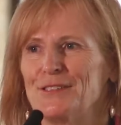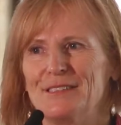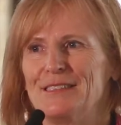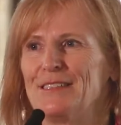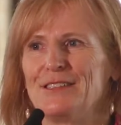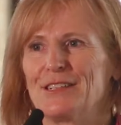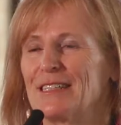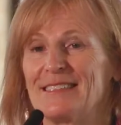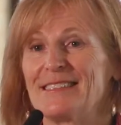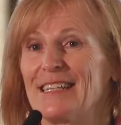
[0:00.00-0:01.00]

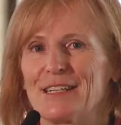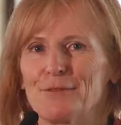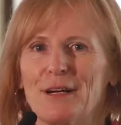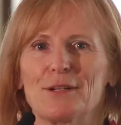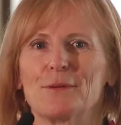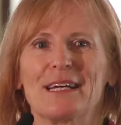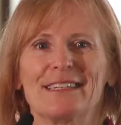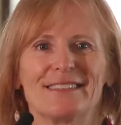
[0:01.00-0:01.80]
going to sink right away.